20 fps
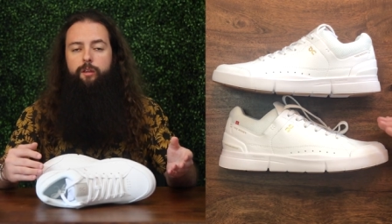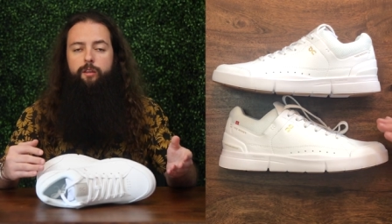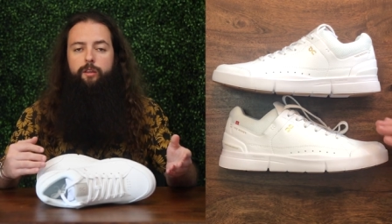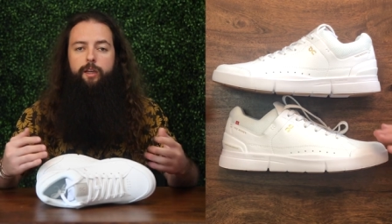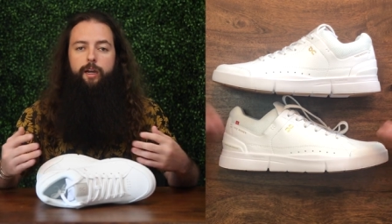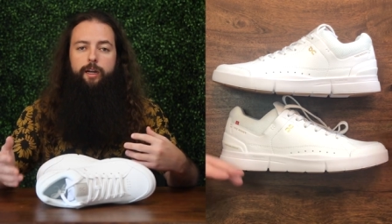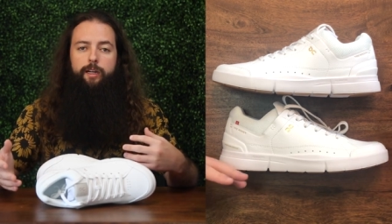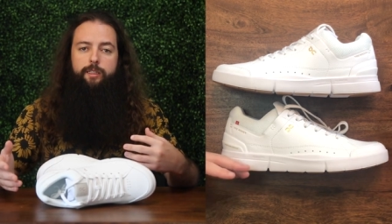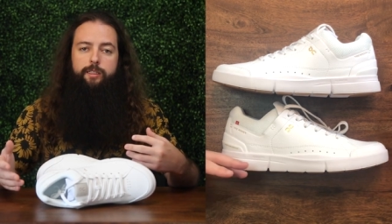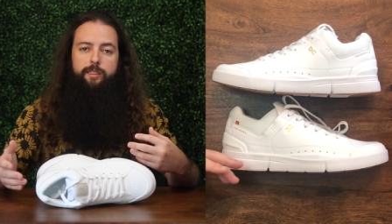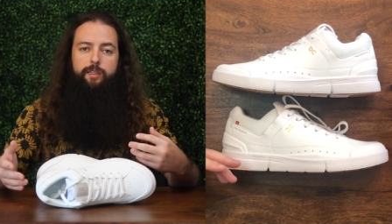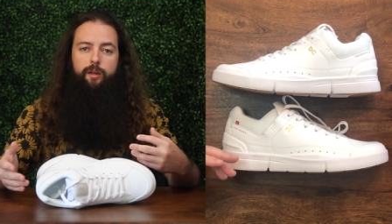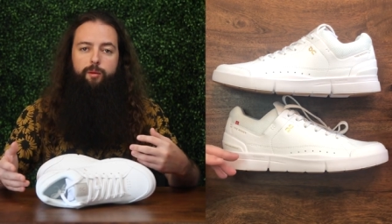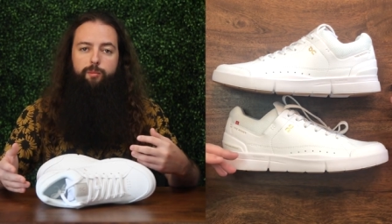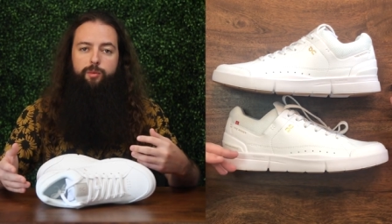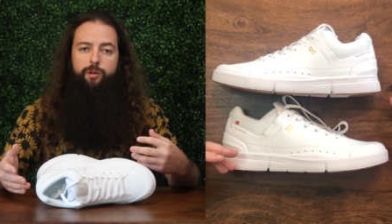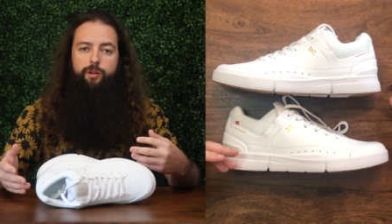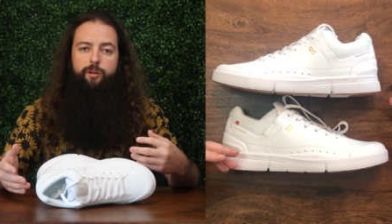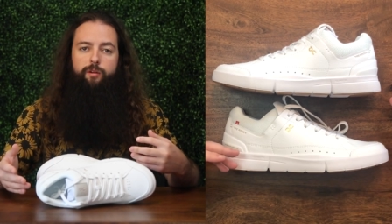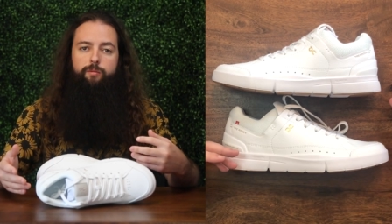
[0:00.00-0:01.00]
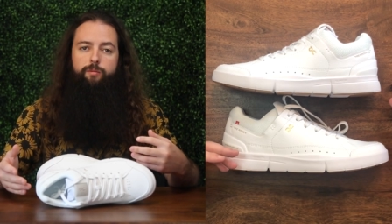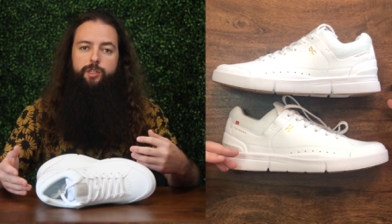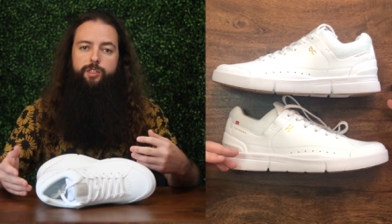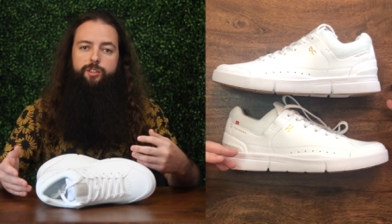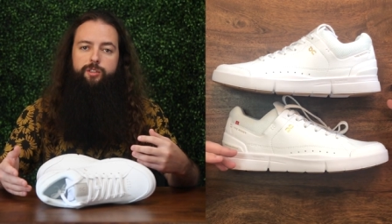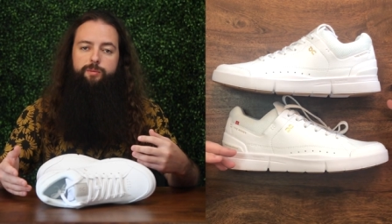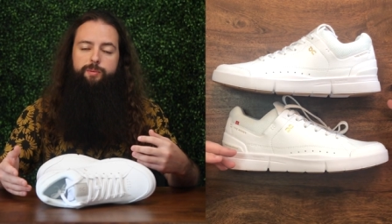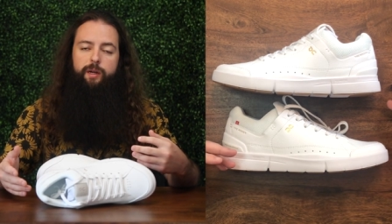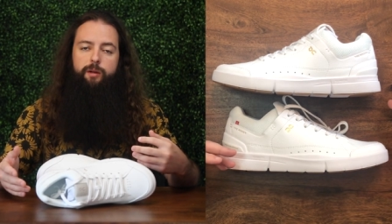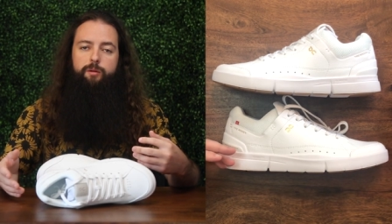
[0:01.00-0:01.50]
yeah, it's numbered,
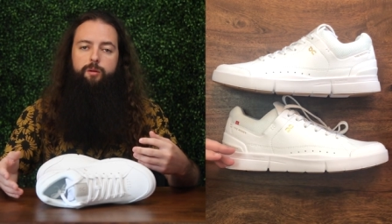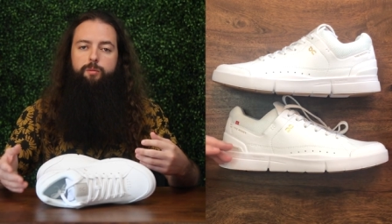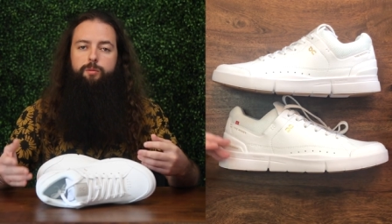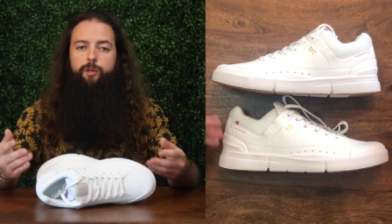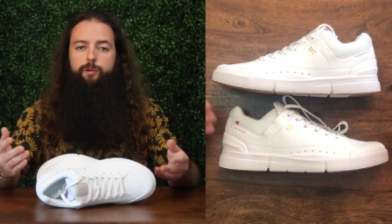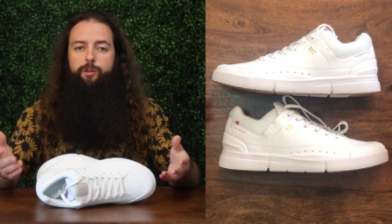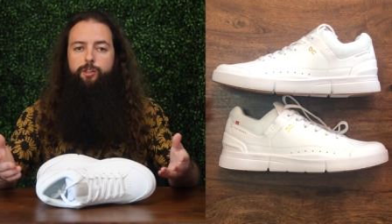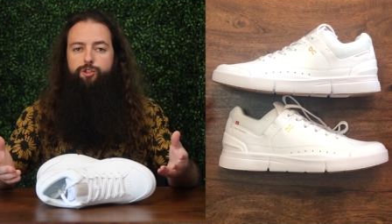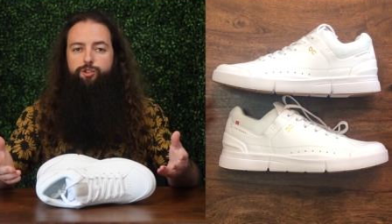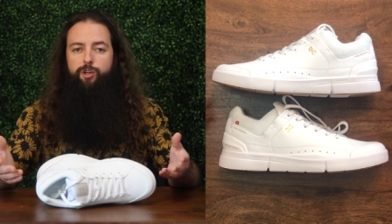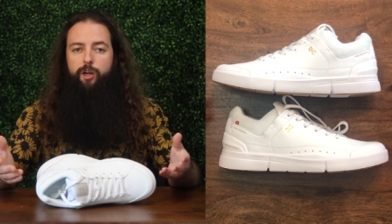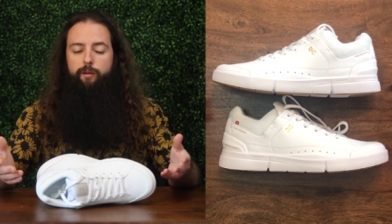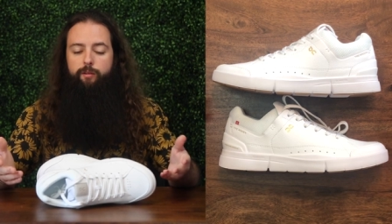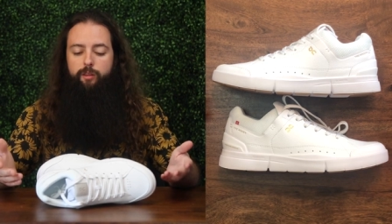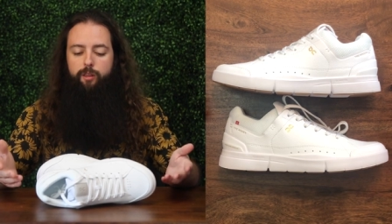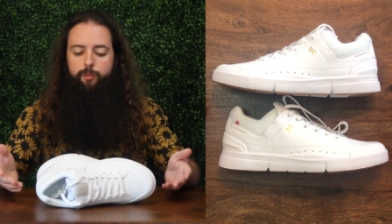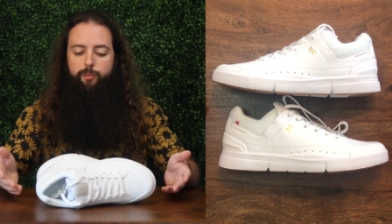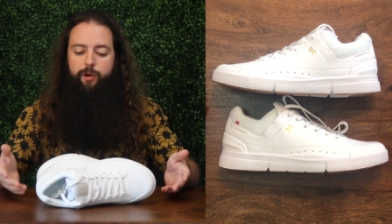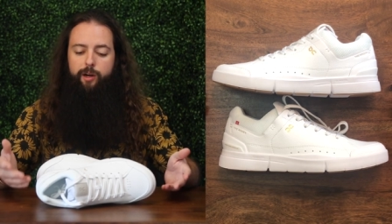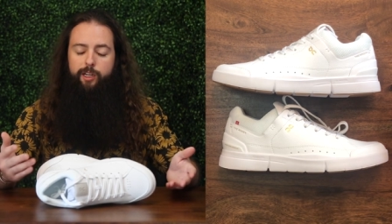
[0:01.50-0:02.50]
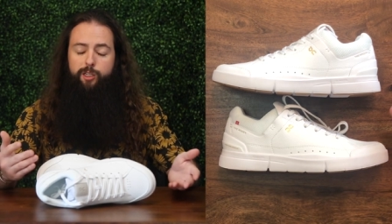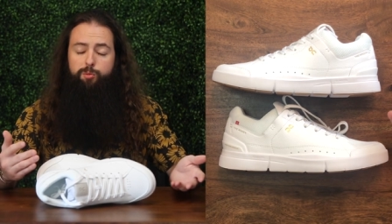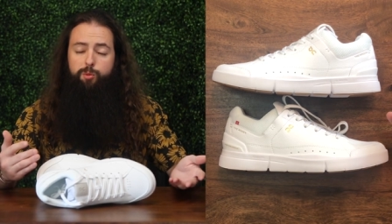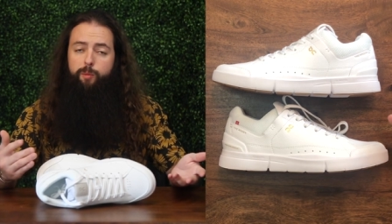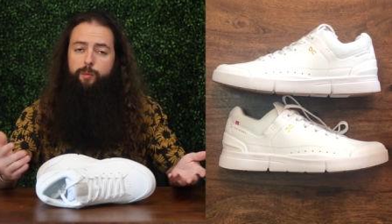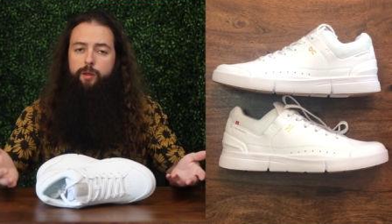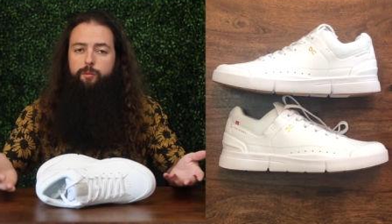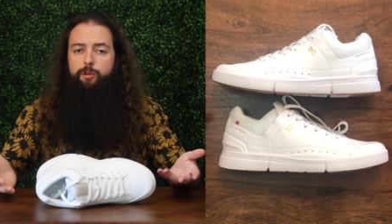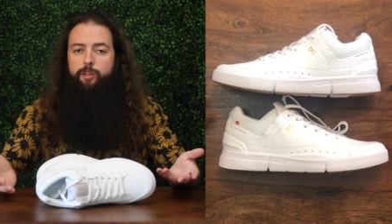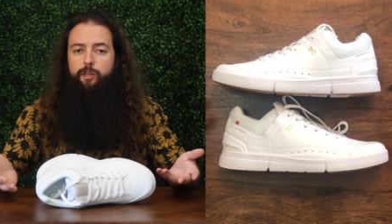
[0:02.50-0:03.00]
which is probably what's driving the price,
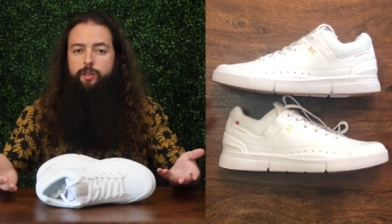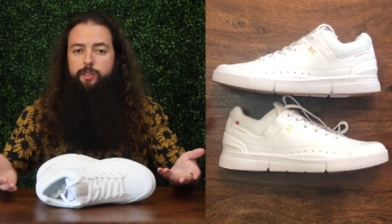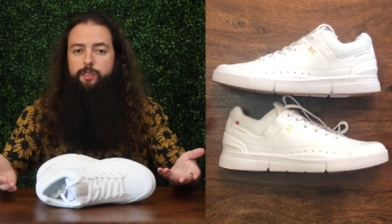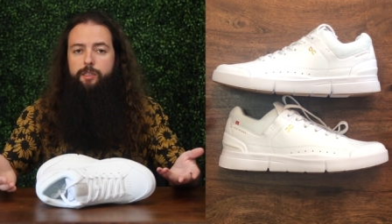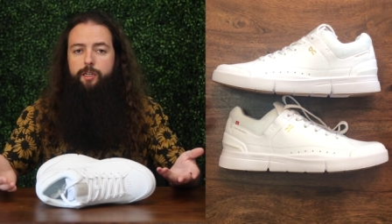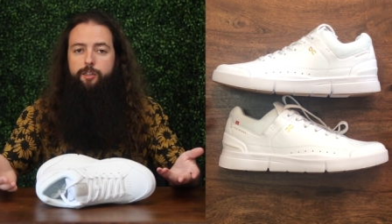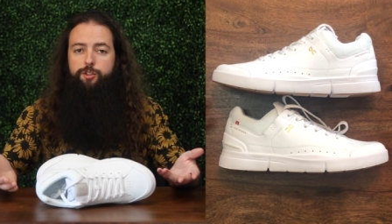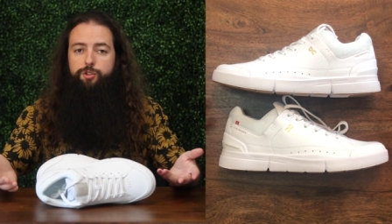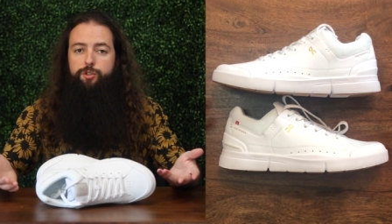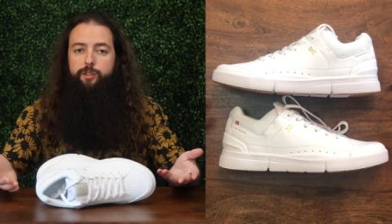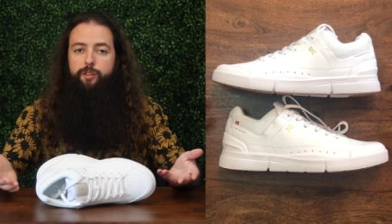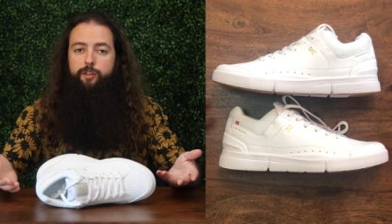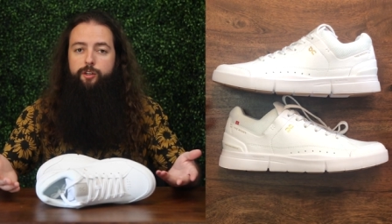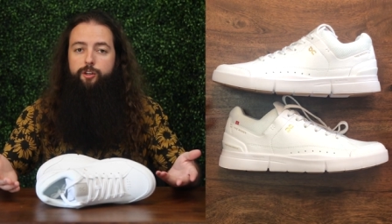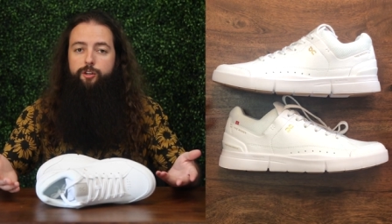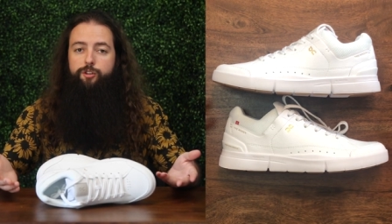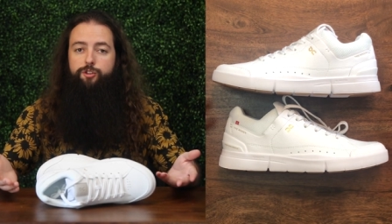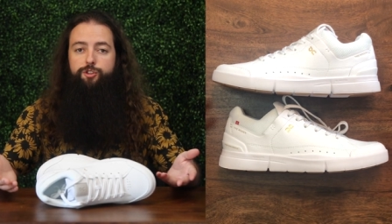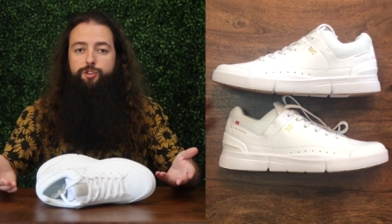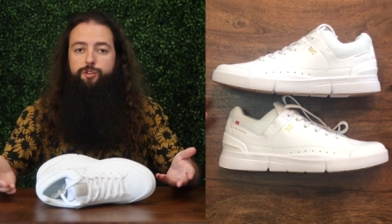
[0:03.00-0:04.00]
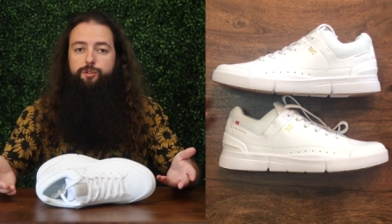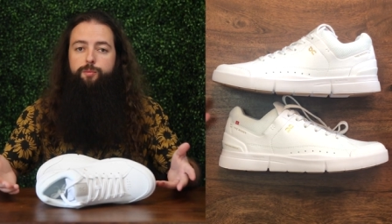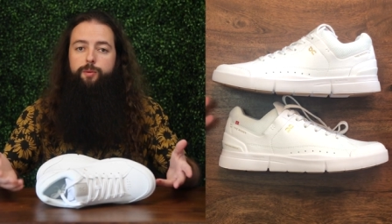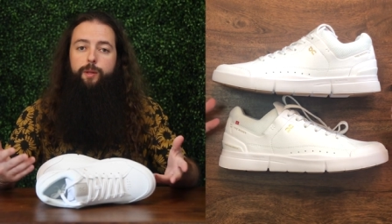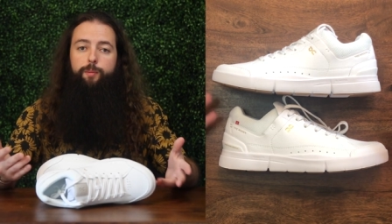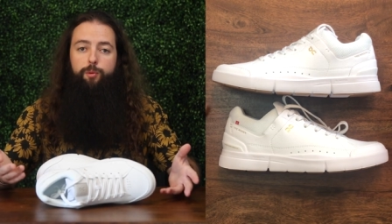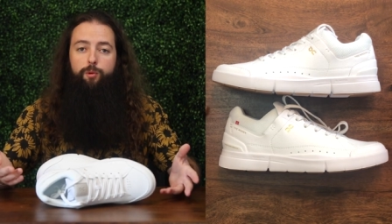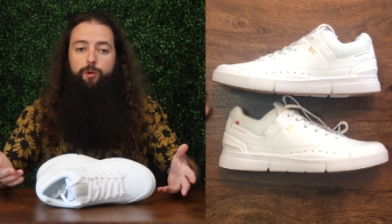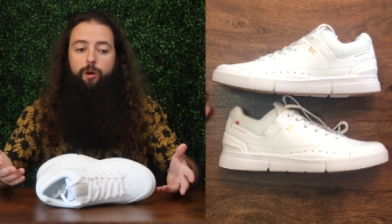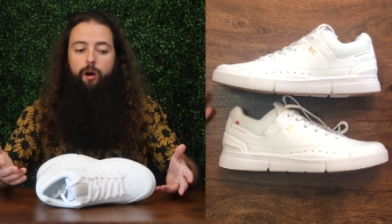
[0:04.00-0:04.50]
but maybe it is actually a good shoe.
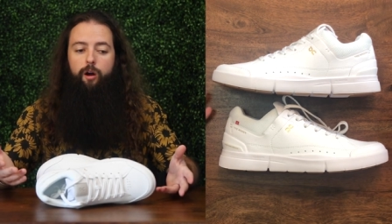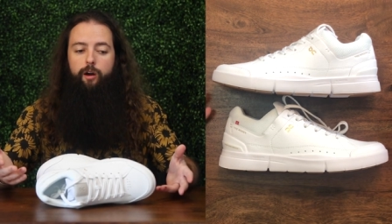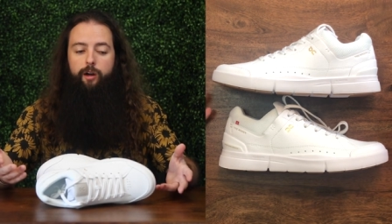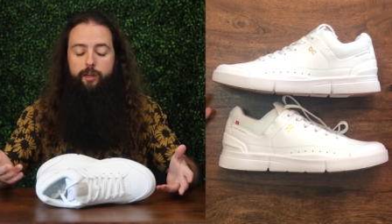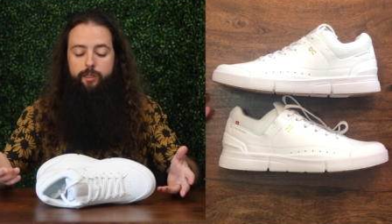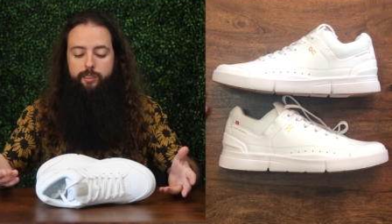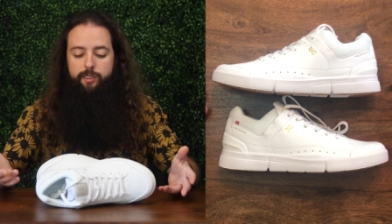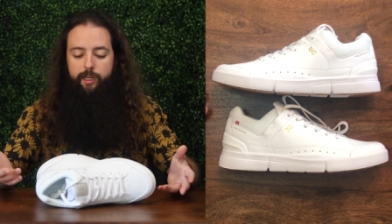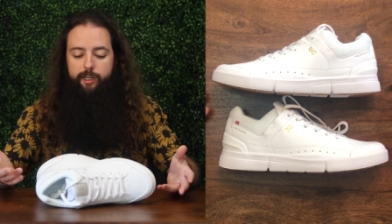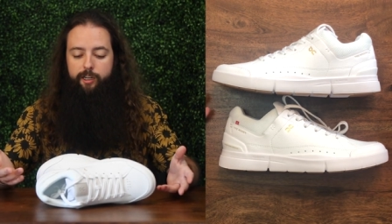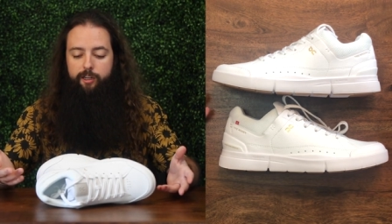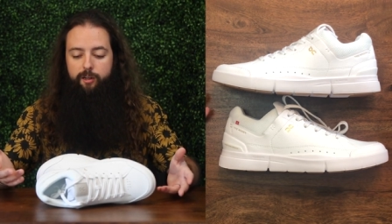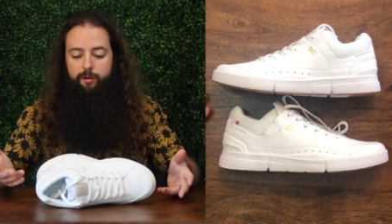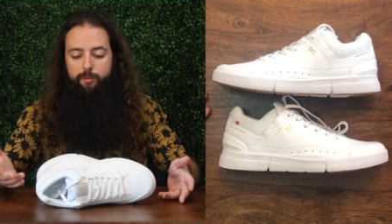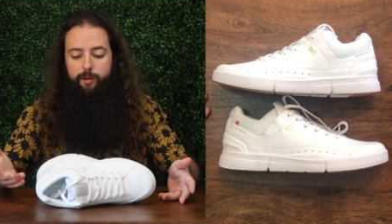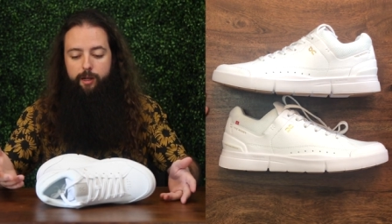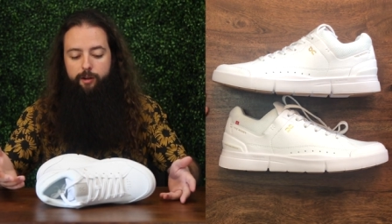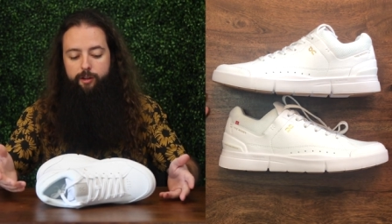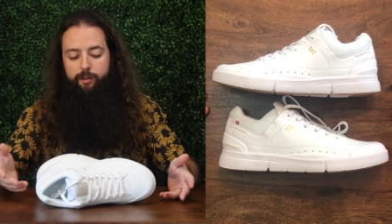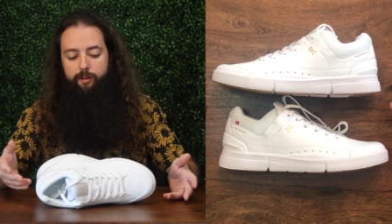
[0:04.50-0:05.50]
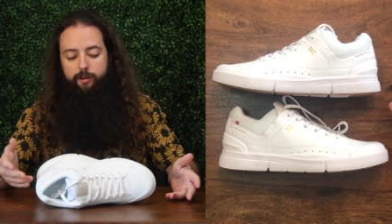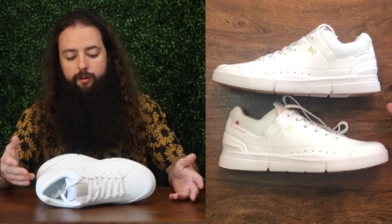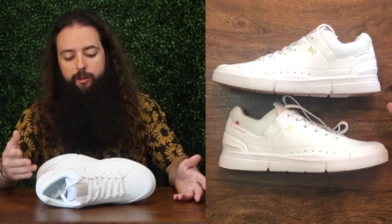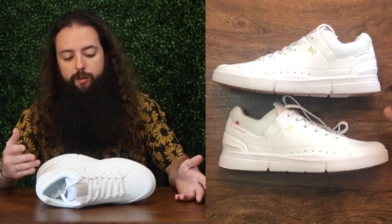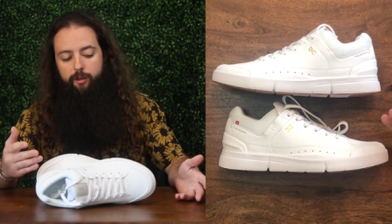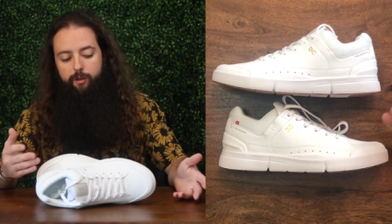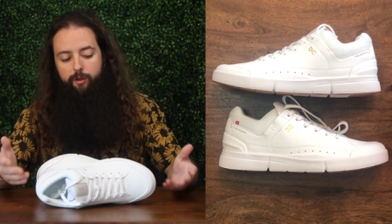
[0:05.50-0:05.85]
People are excited about it.